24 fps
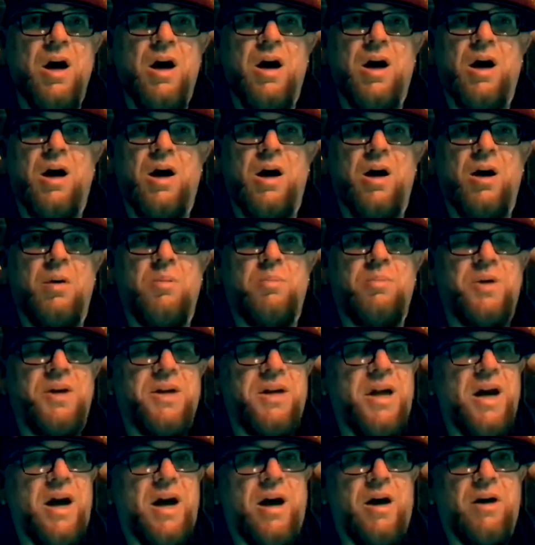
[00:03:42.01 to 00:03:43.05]
But
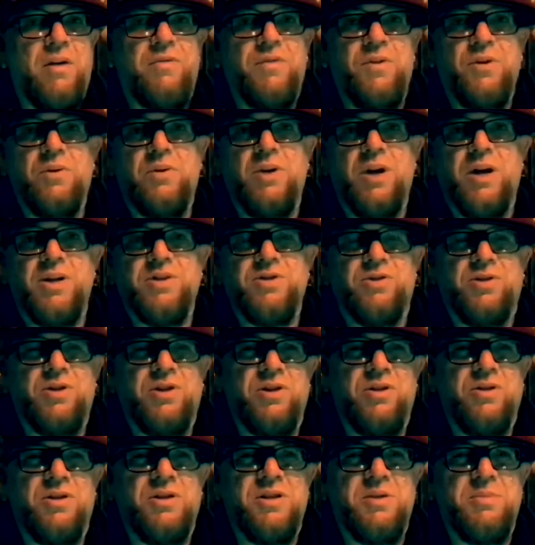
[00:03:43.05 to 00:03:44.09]
yeah, if you guys are
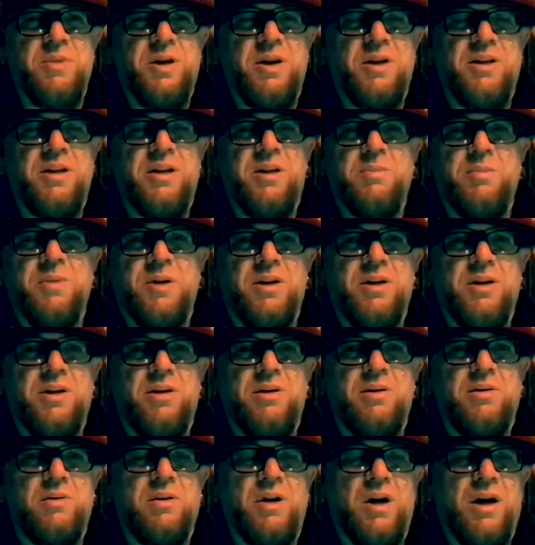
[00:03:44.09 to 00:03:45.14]
curious about Lake
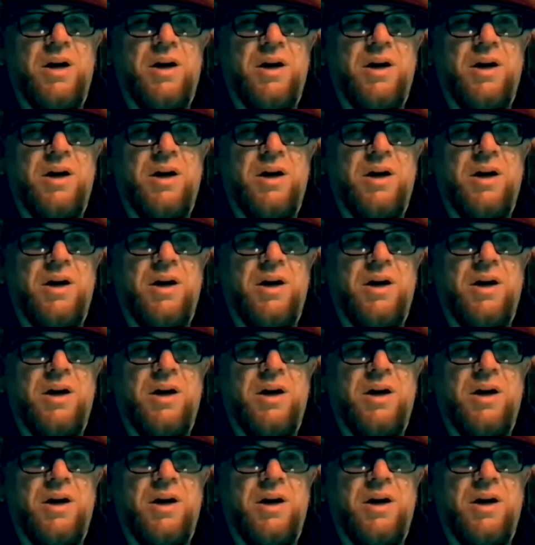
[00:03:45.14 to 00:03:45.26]
Mungo,